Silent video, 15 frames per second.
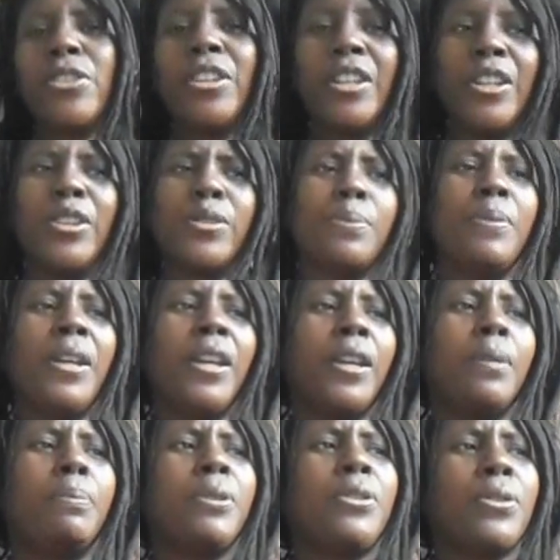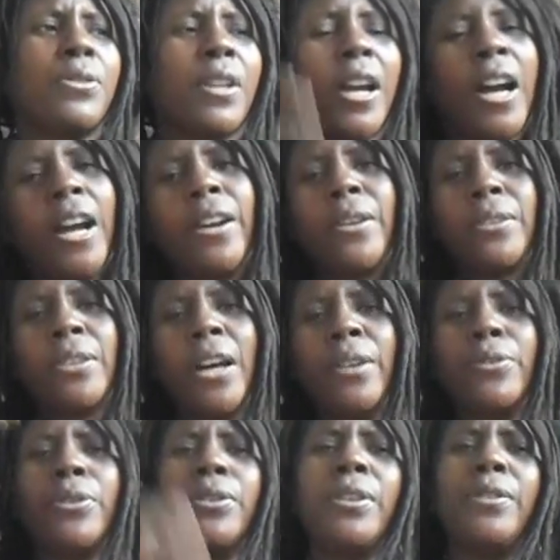she is me, but just a higher
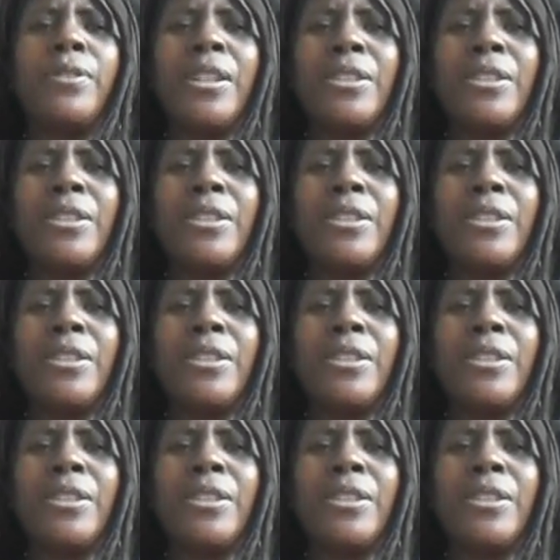level of